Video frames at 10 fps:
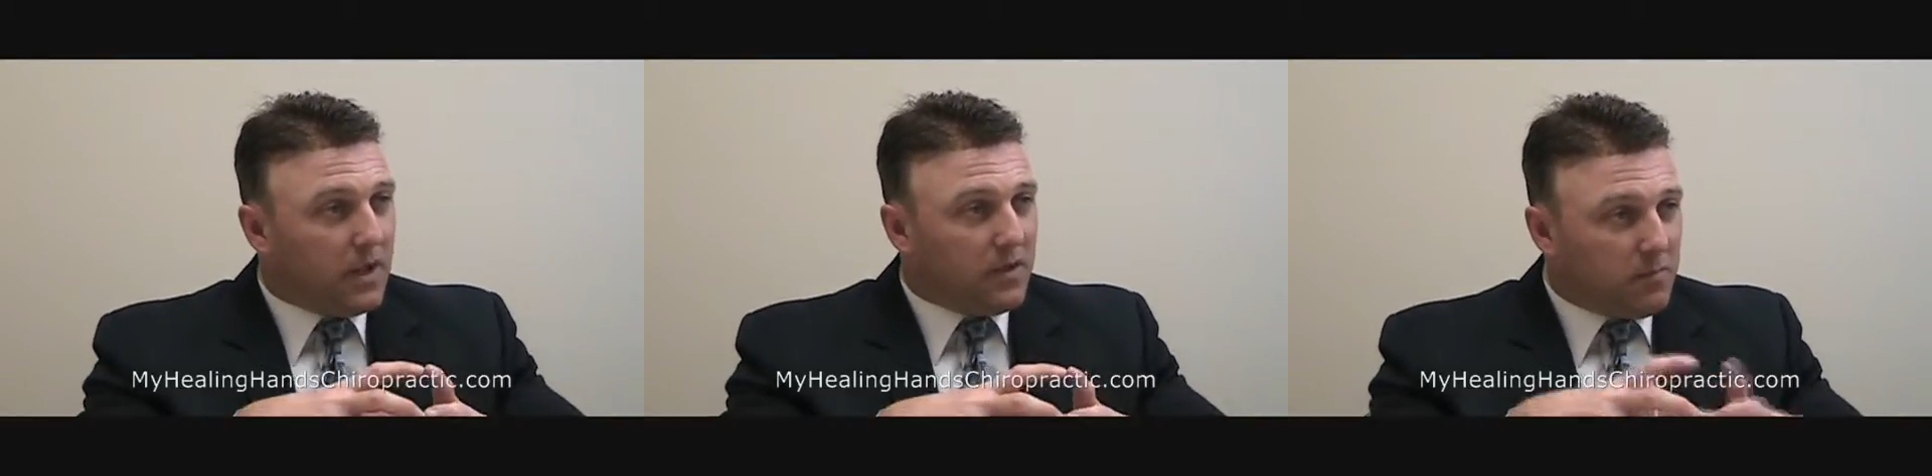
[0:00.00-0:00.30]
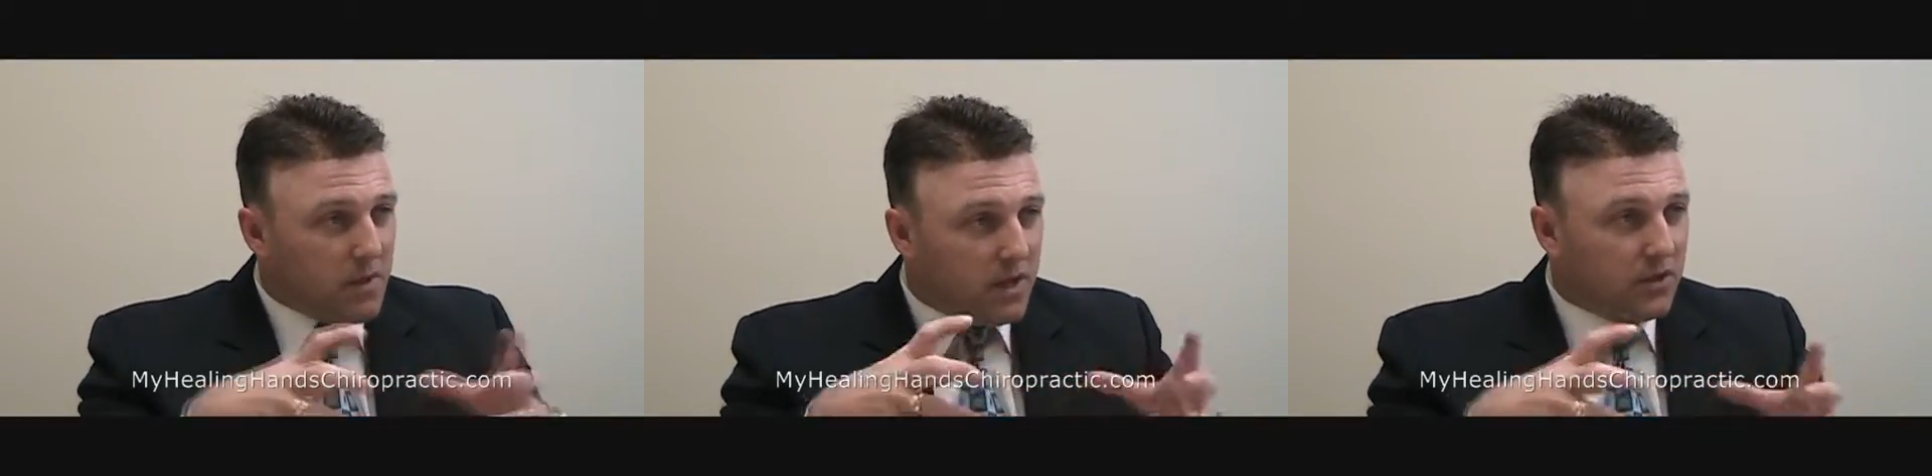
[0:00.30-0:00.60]

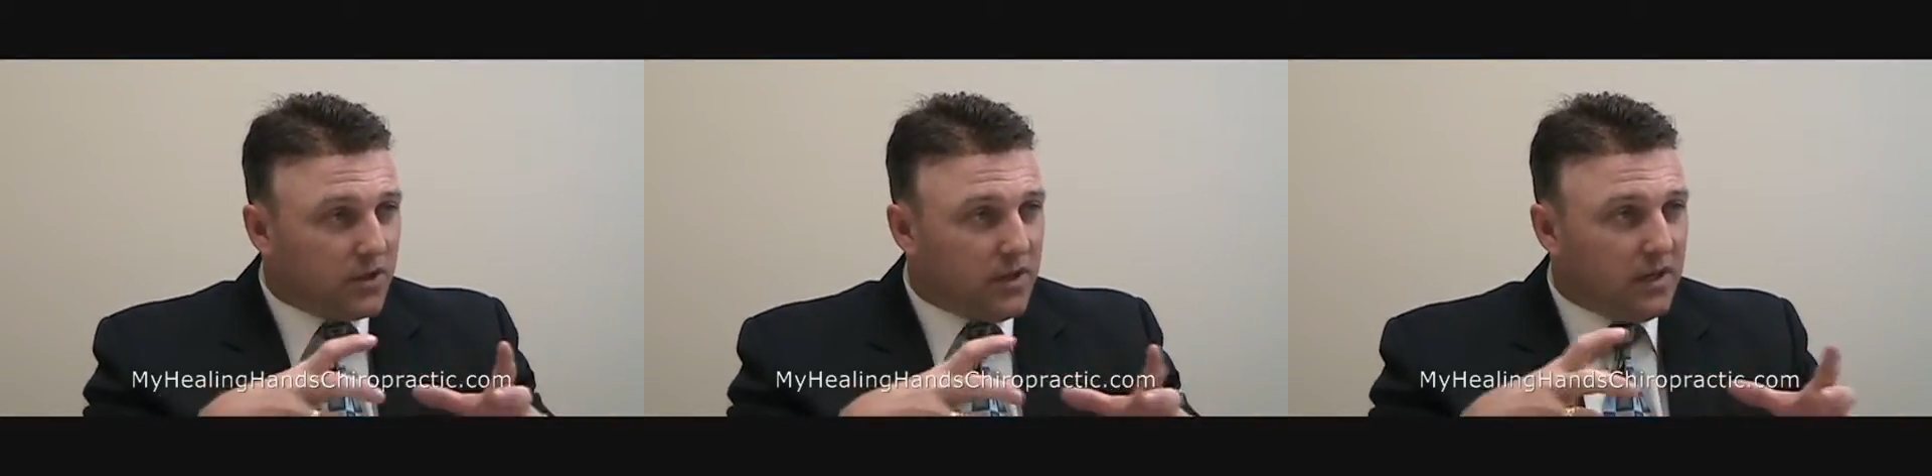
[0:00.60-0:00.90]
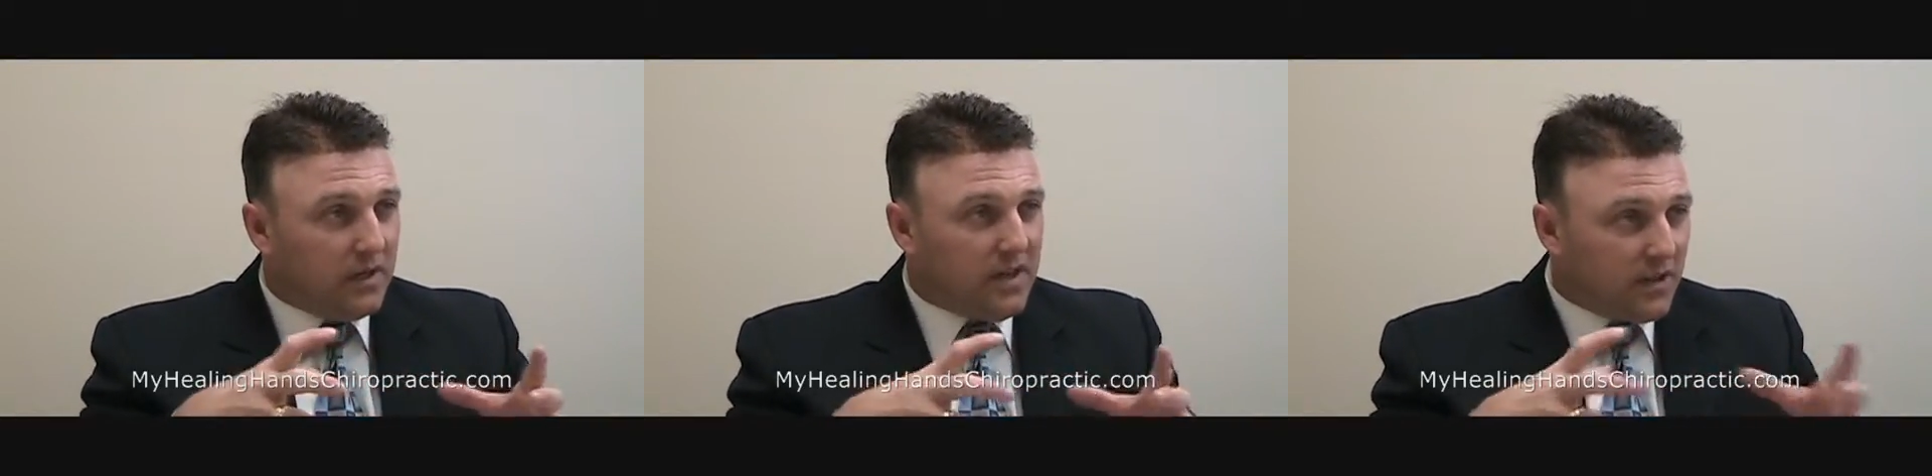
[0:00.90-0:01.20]
diminish
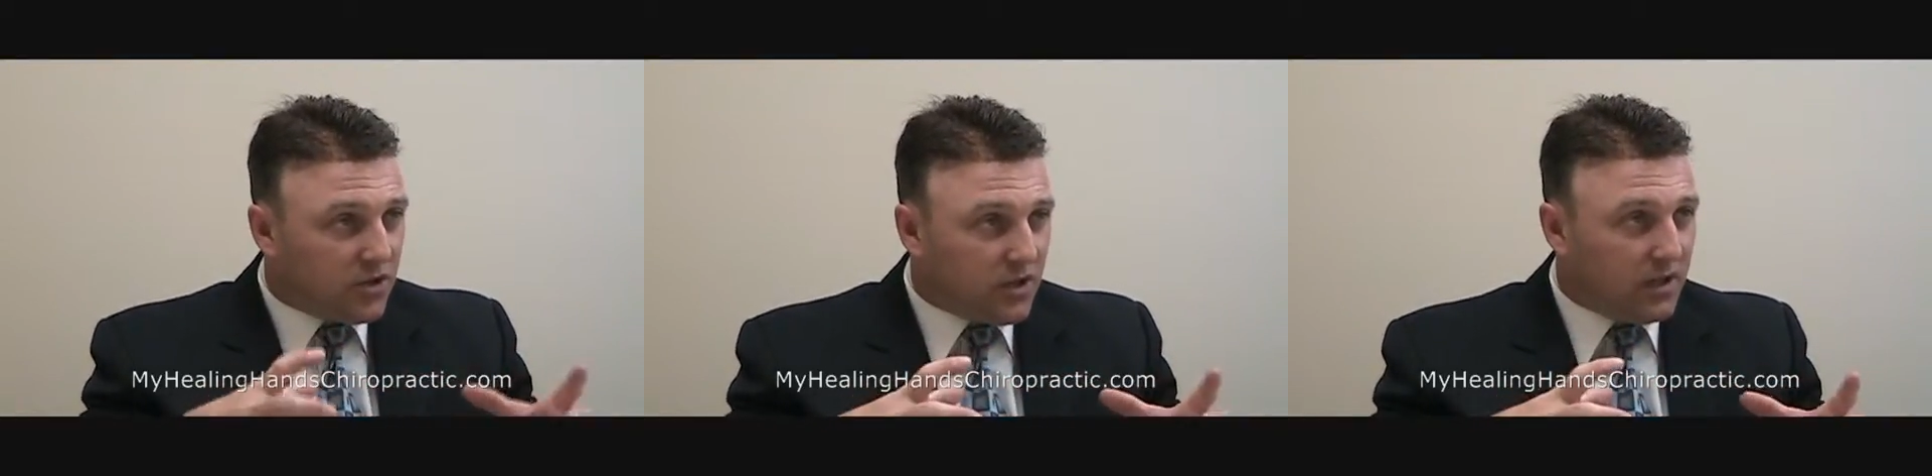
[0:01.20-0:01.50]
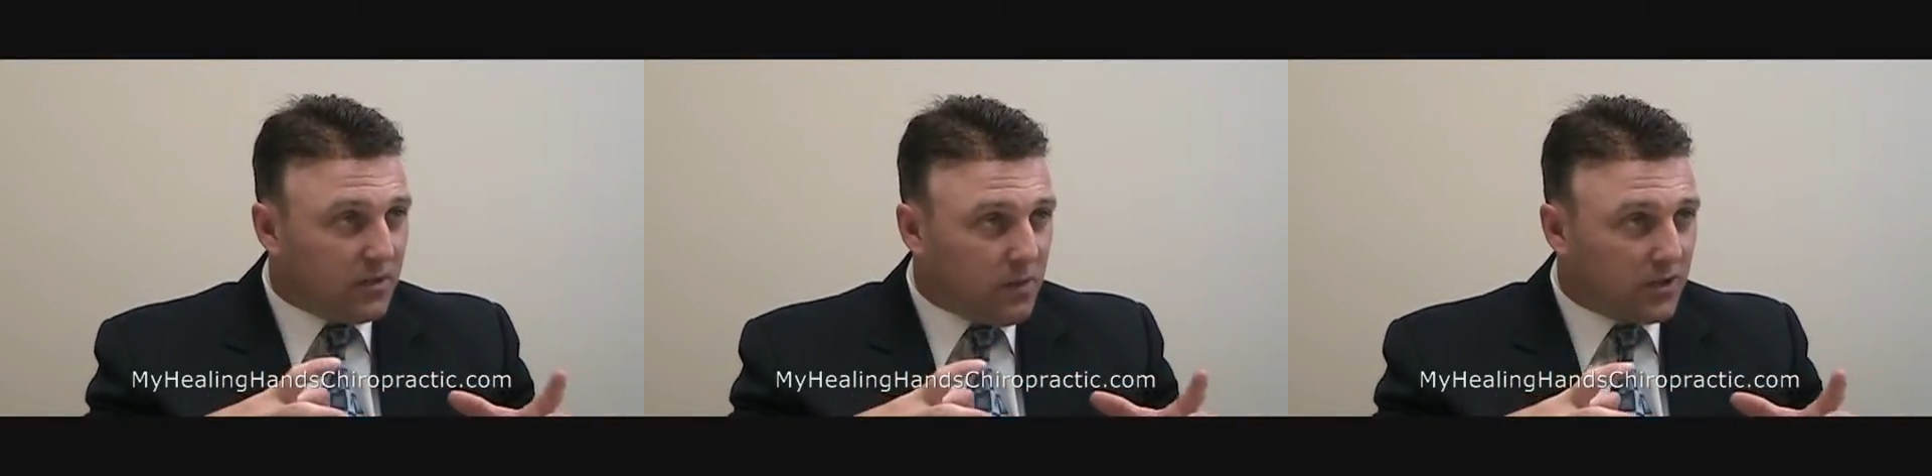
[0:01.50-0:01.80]
the tension
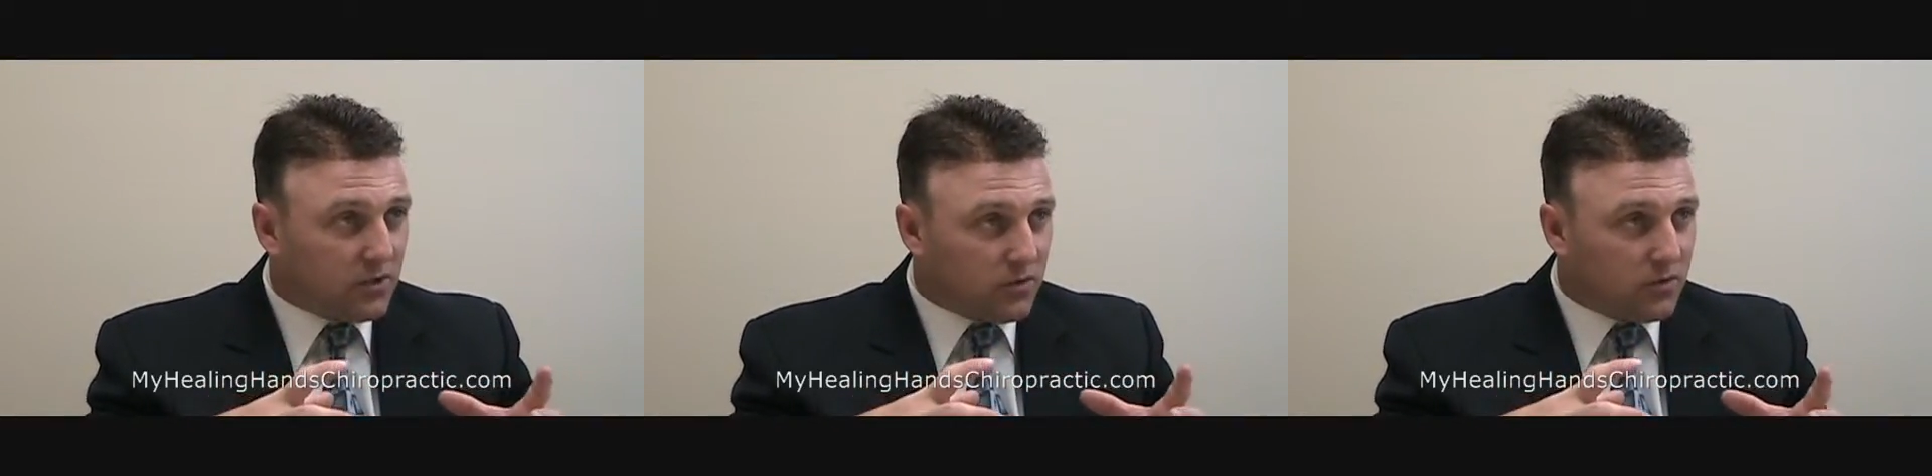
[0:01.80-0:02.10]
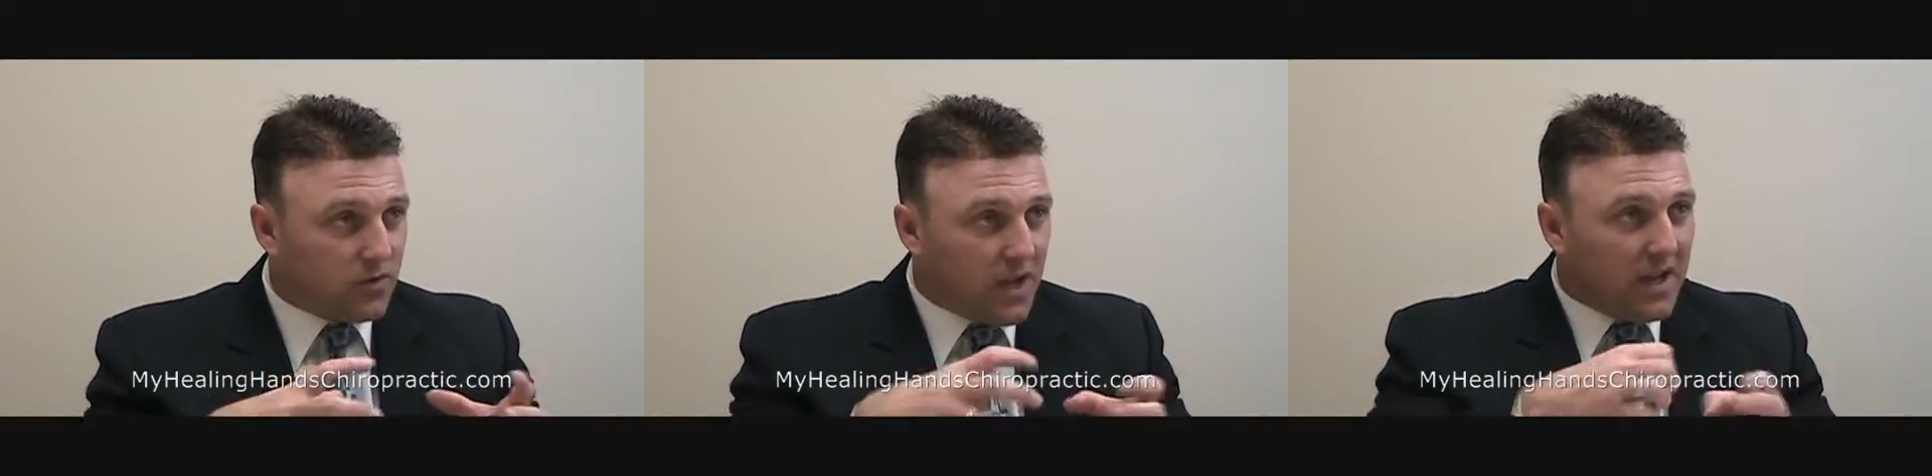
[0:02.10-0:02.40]
in the
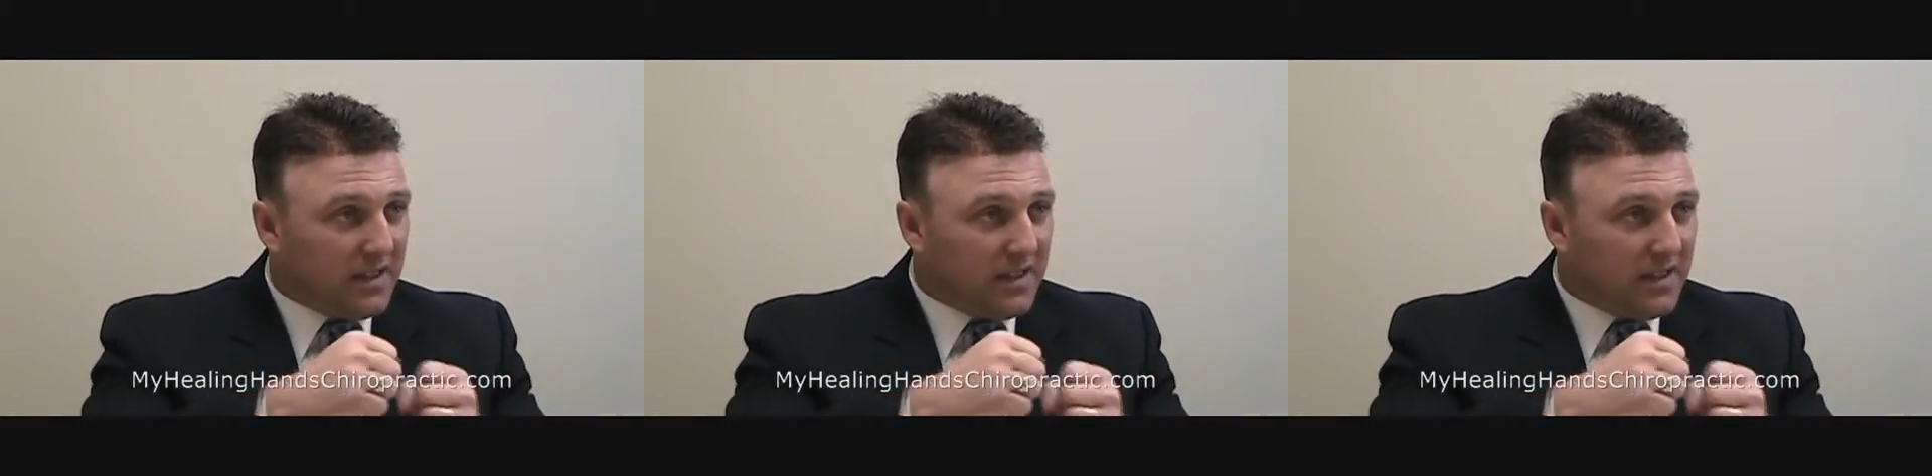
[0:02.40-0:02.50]
muscles,